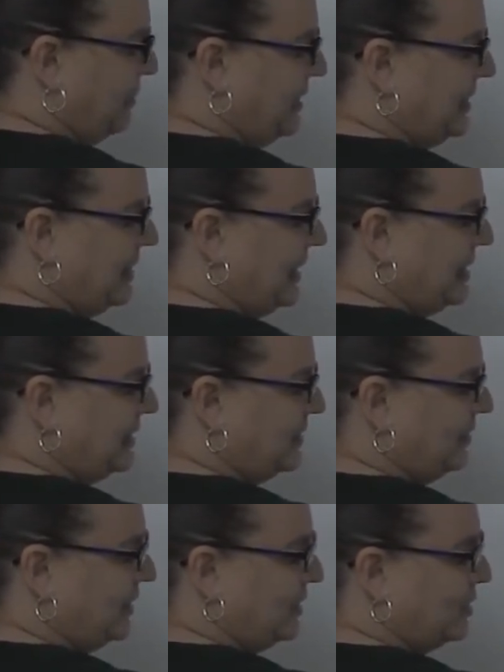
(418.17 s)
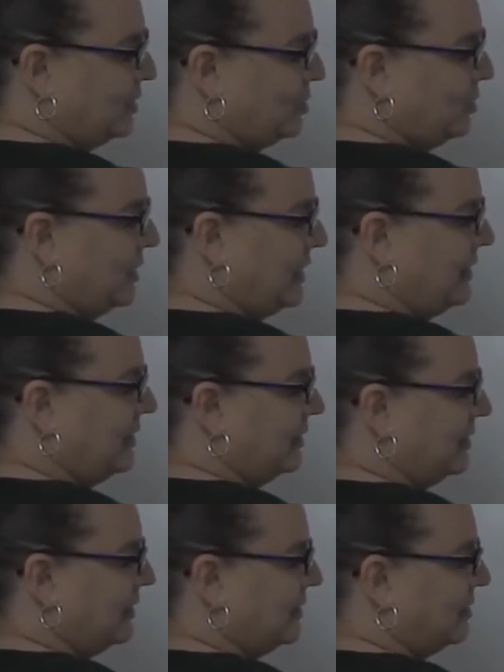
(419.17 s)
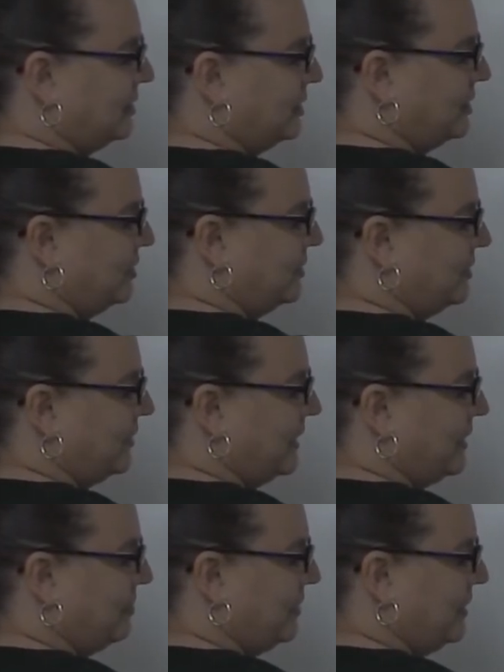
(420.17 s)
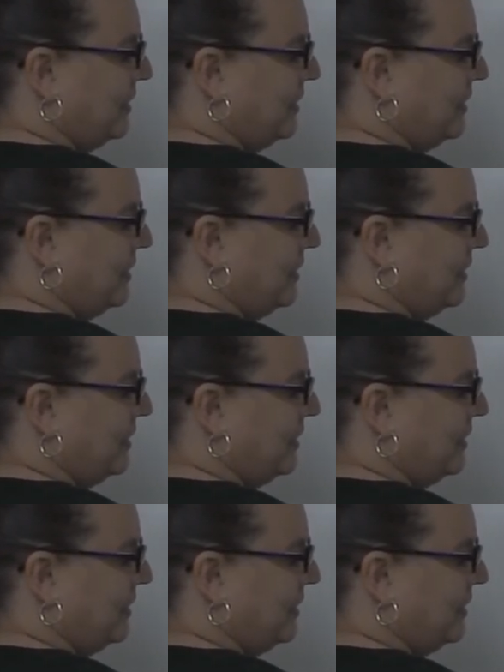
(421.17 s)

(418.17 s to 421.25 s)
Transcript: many 10s fit into 20? 2 of them.